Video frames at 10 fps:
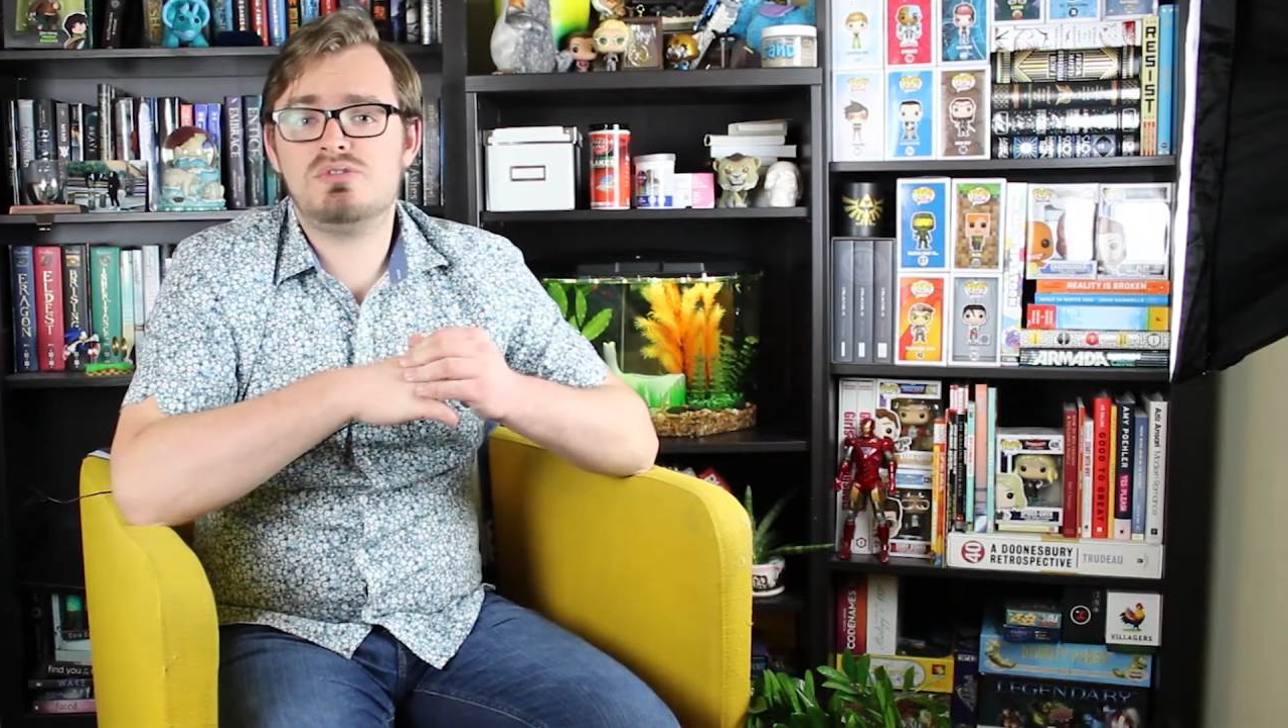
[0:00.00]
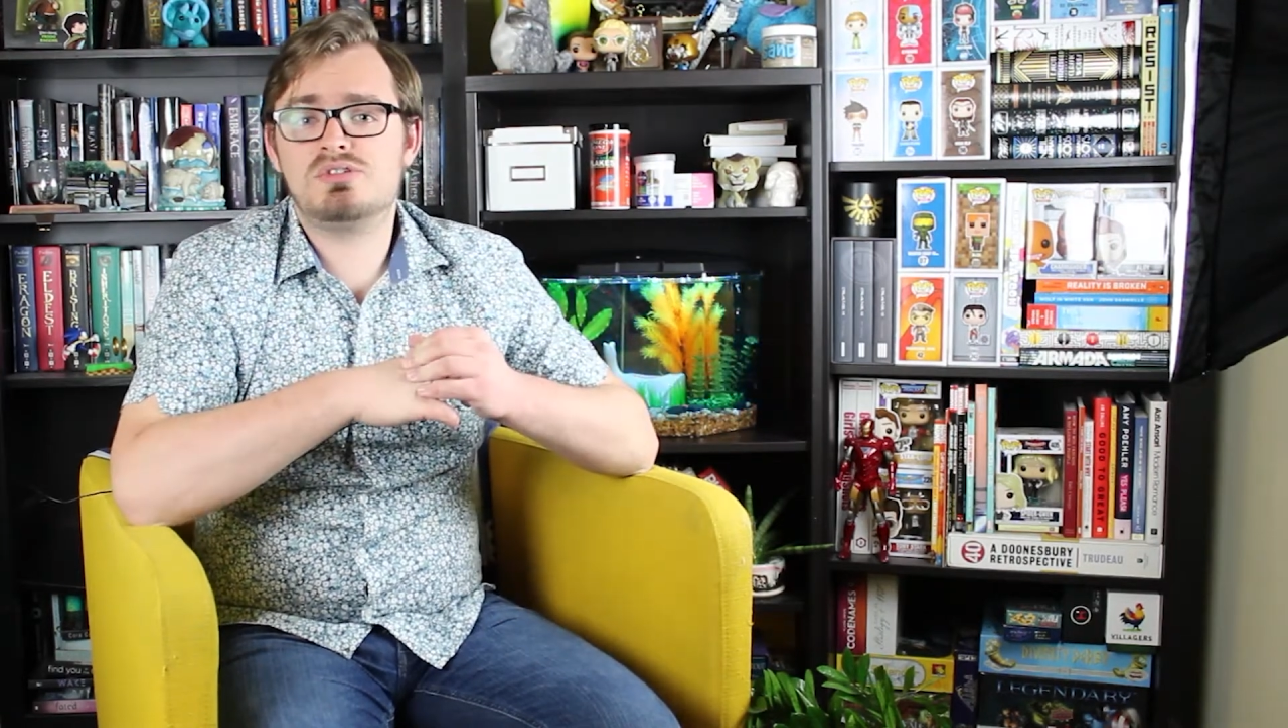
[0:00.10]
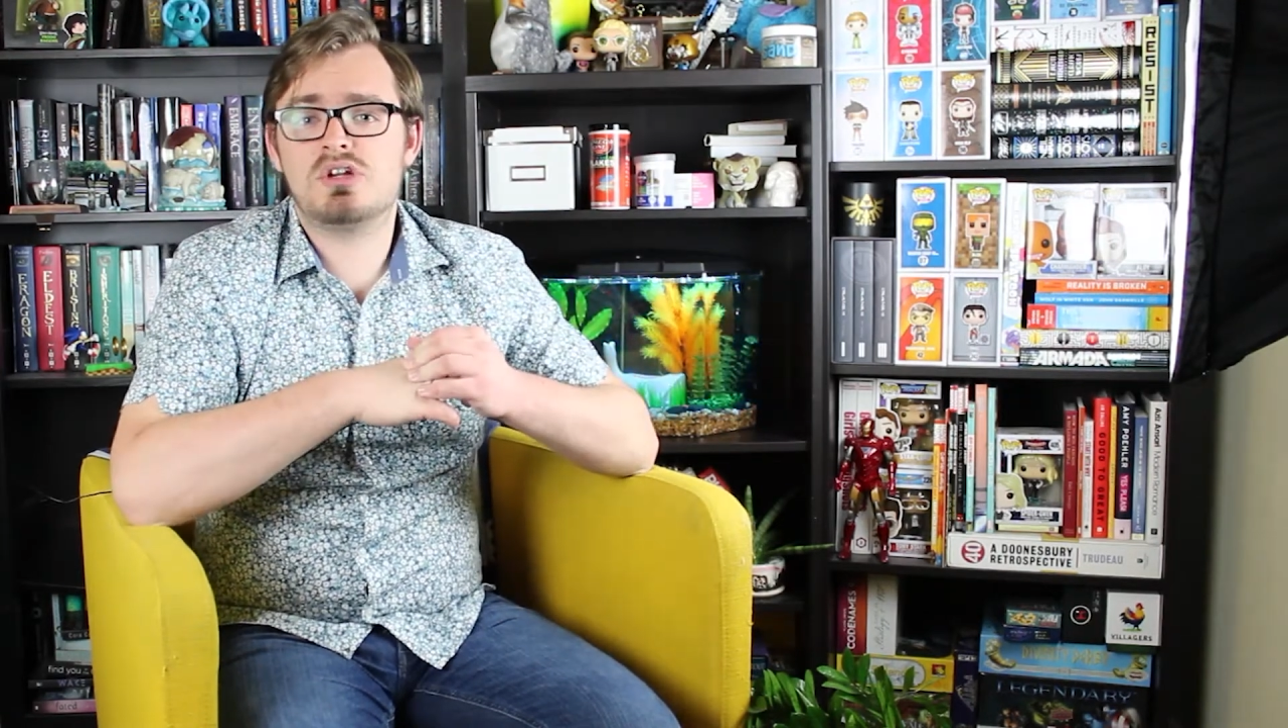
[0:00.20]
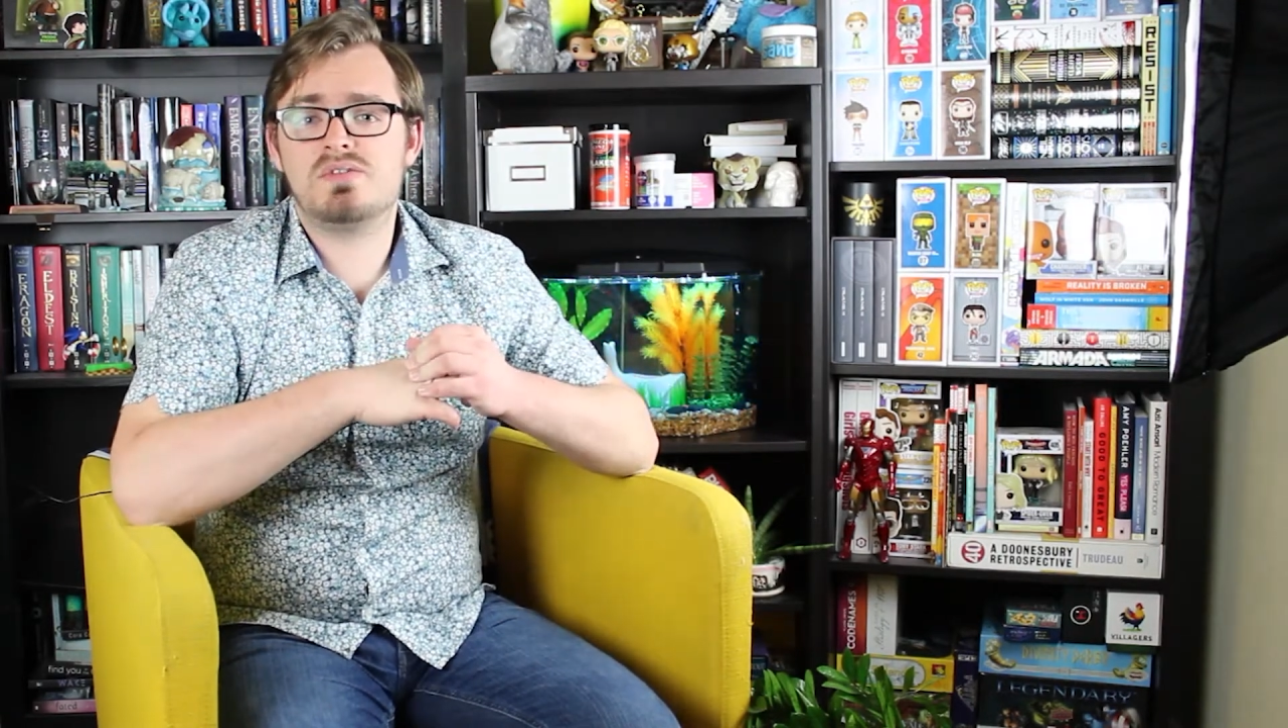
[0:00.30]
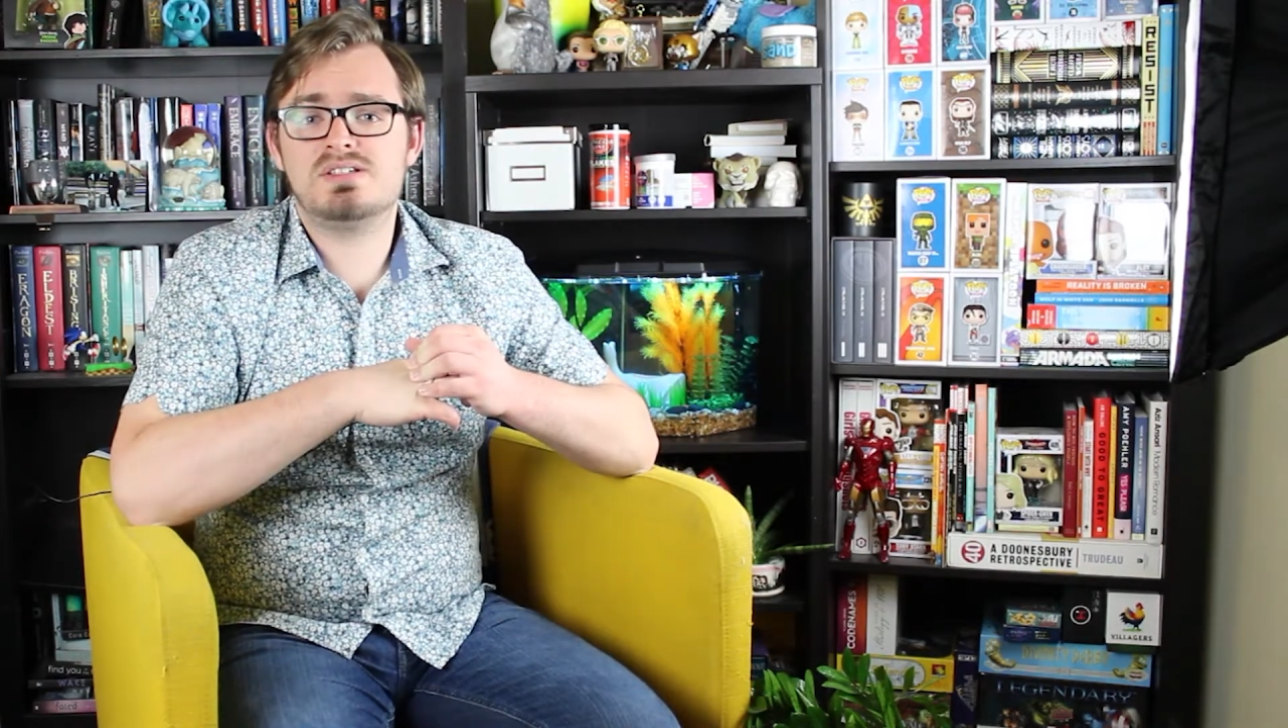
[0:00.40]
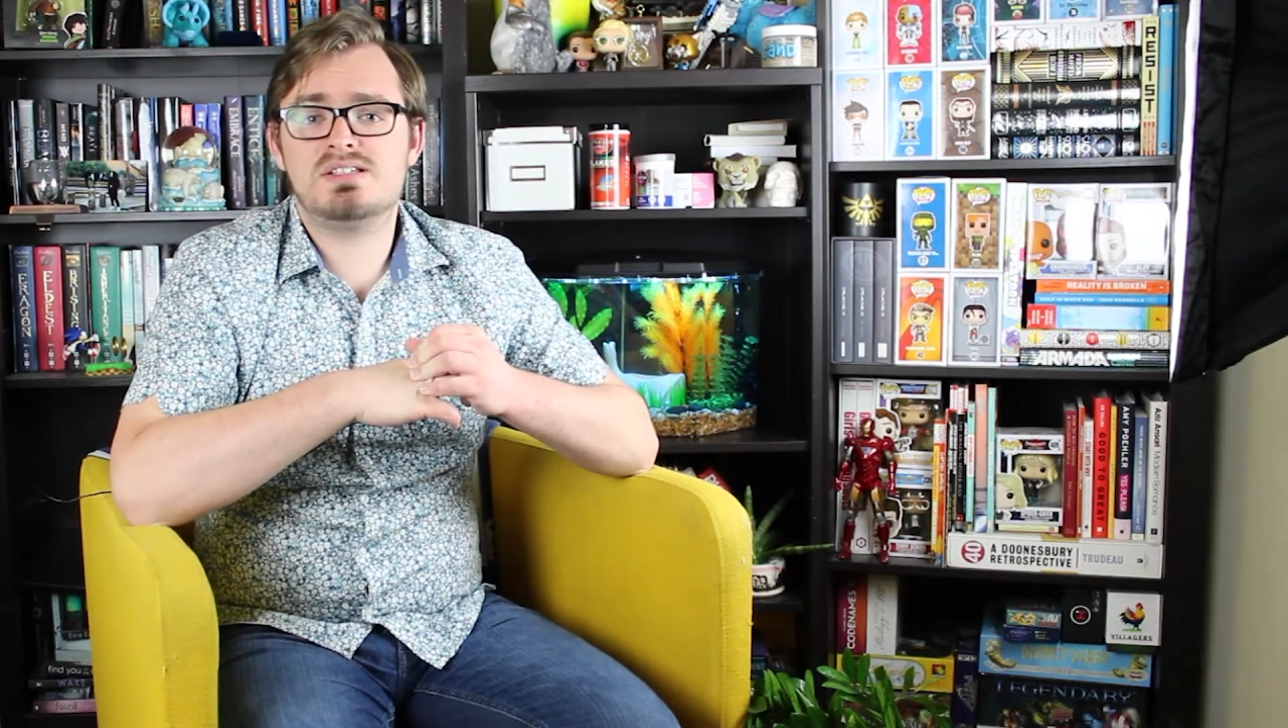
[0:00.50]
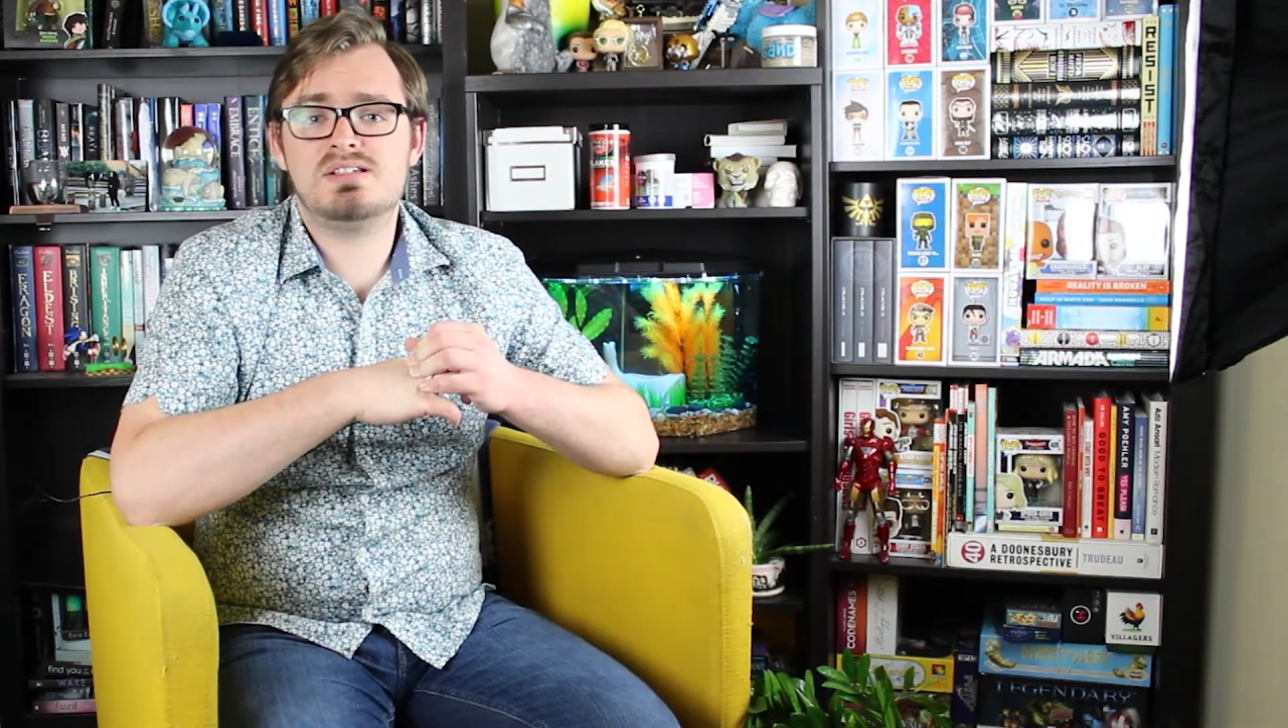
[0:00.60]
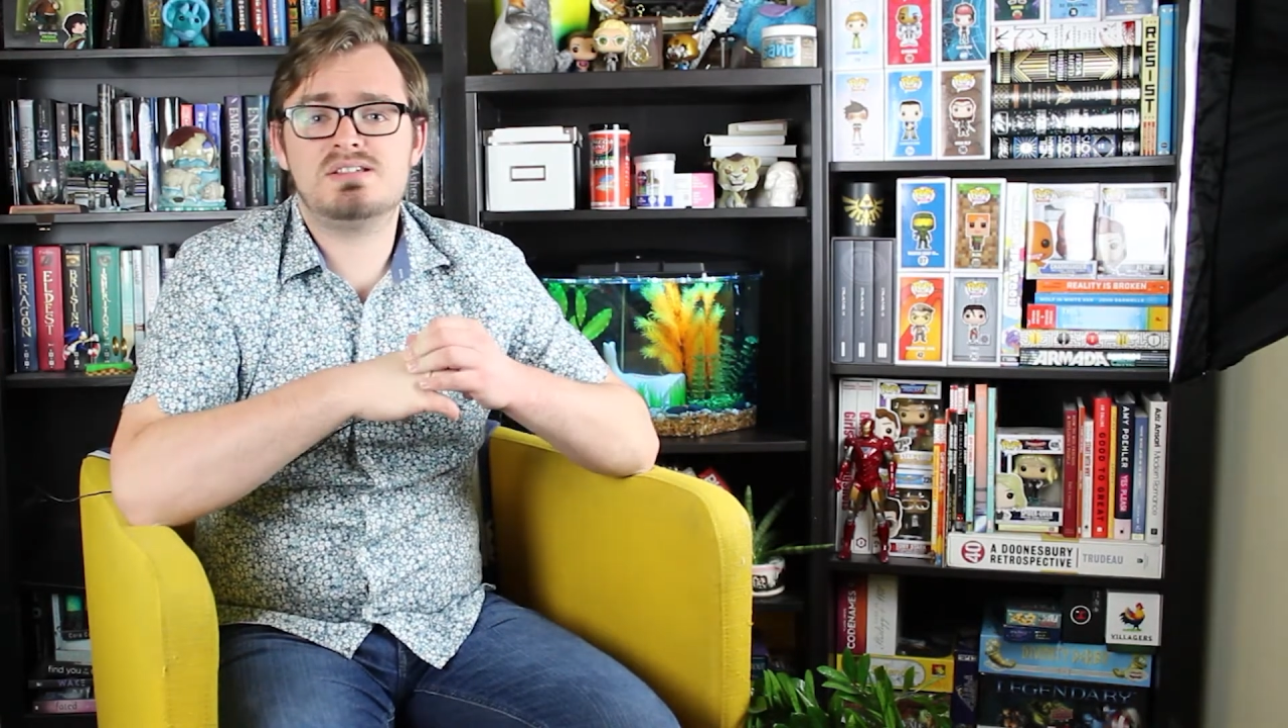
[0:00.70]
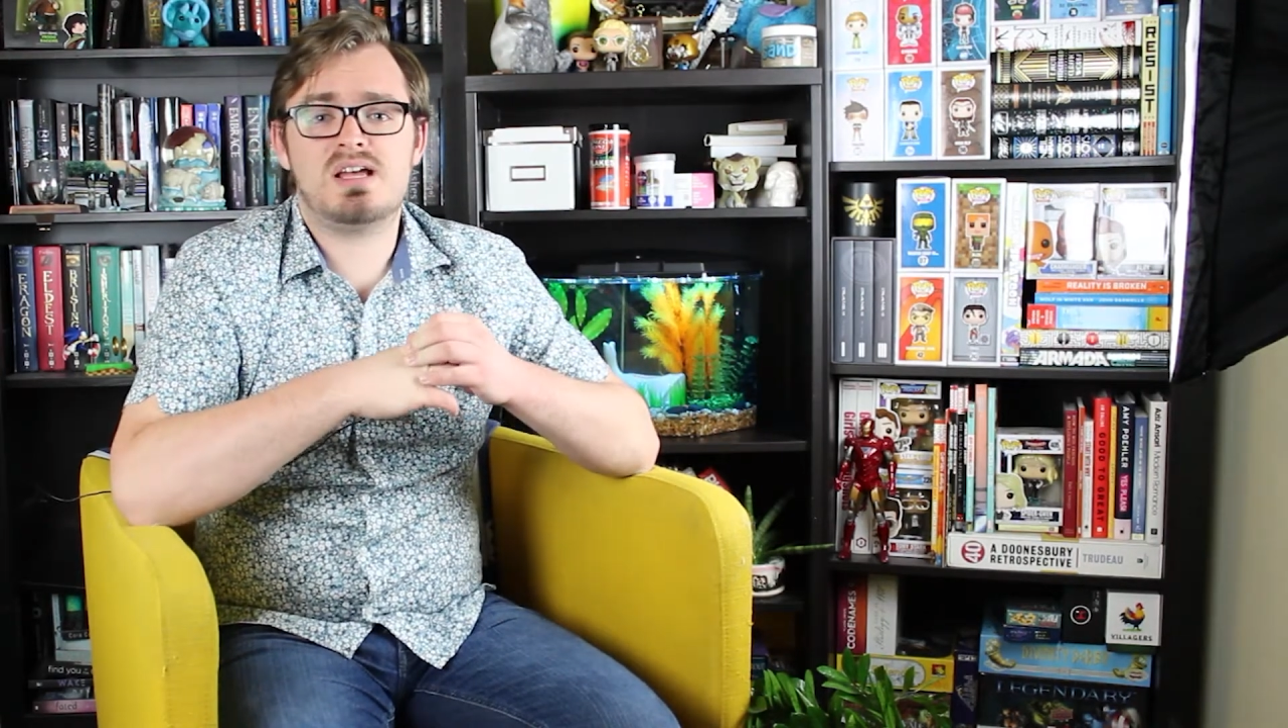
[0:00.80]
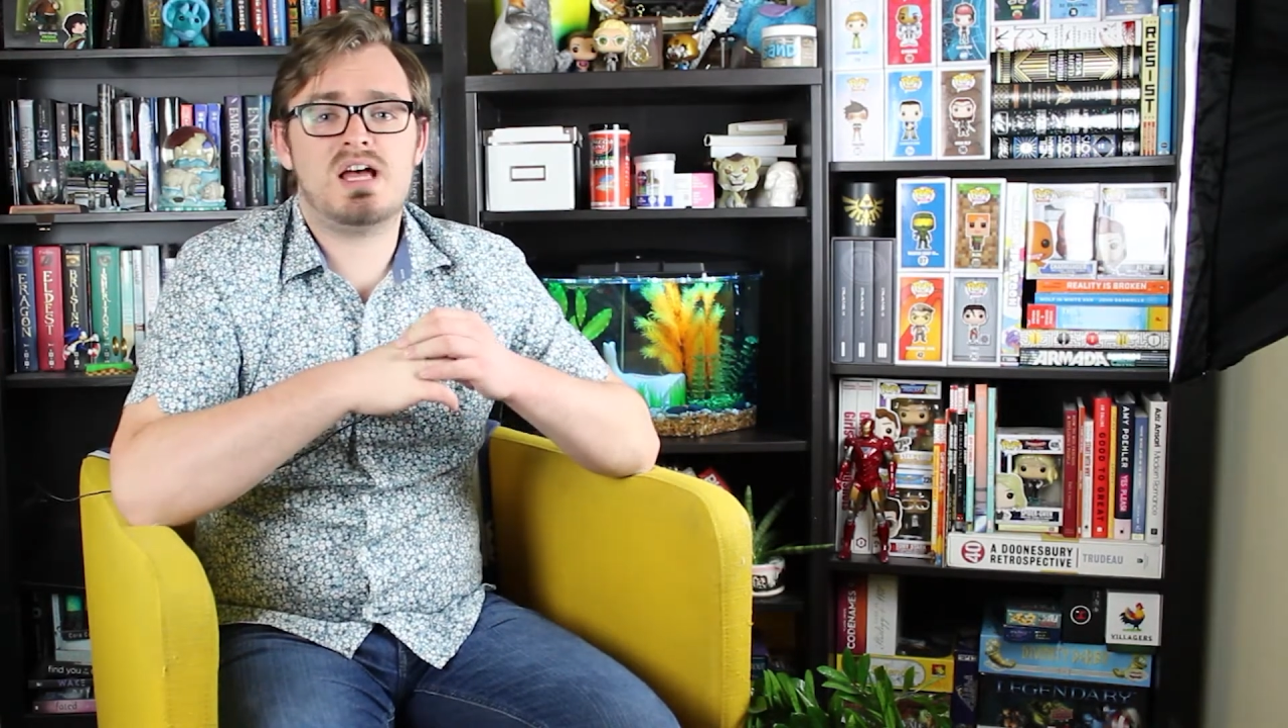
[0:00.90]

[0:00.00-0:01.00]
news services.